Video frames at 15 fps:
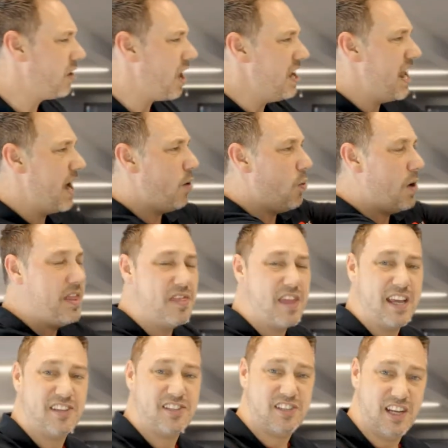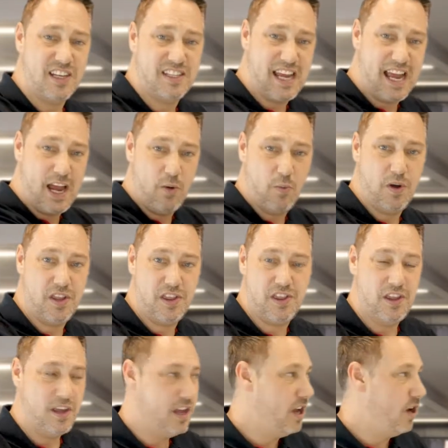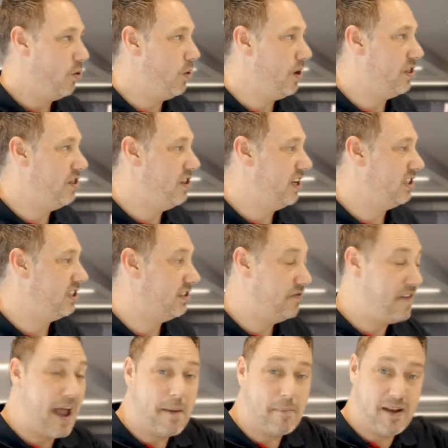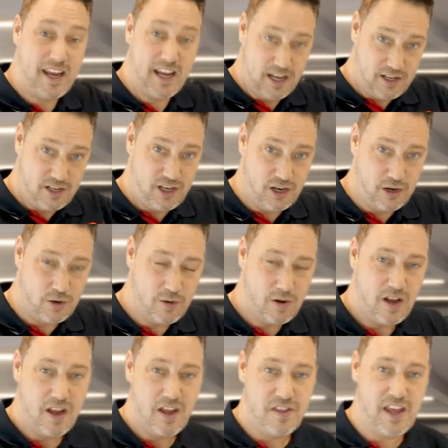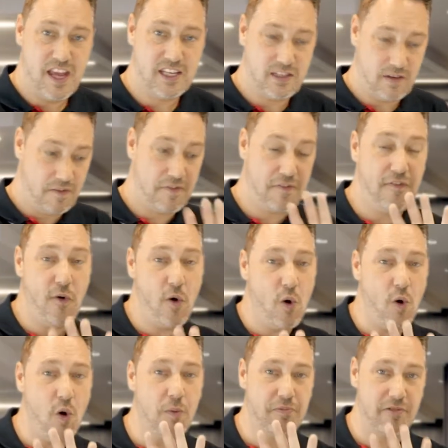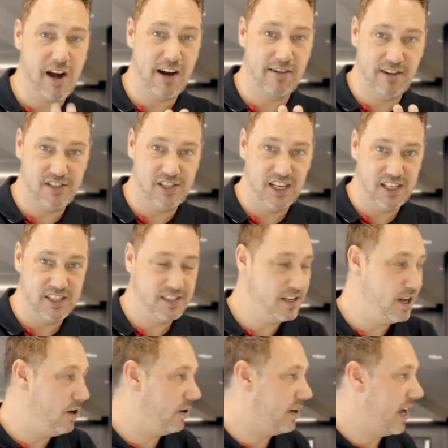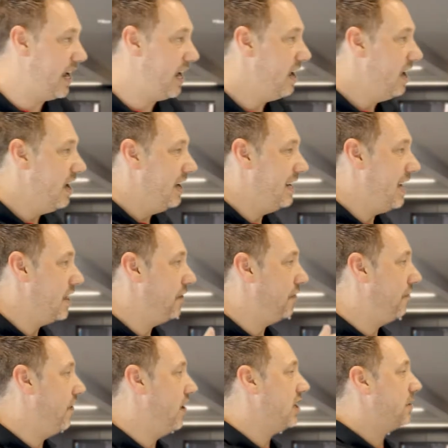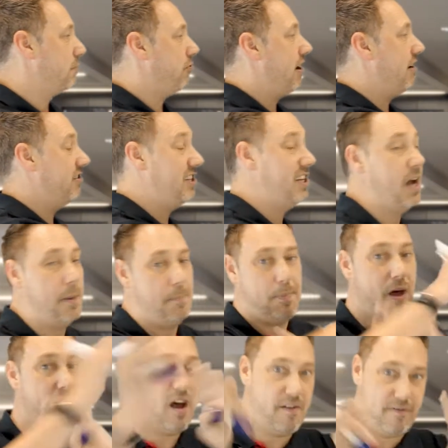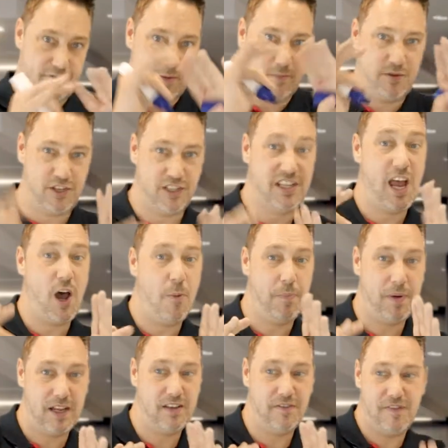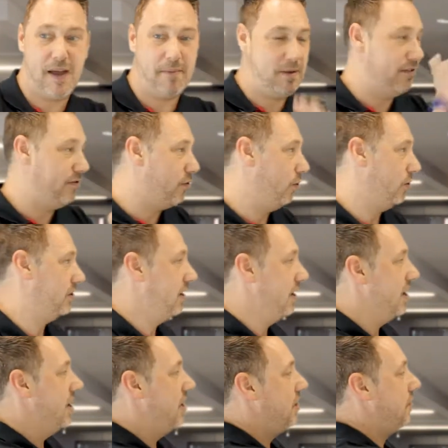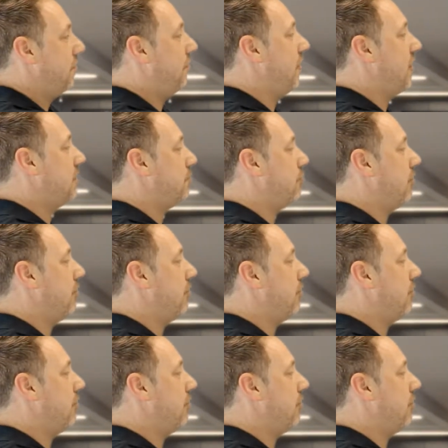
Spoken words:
Now, when they sit down with this family and you, there's 4 priorities, okay? Now, the first priority, apart from just helping the family, of course, the first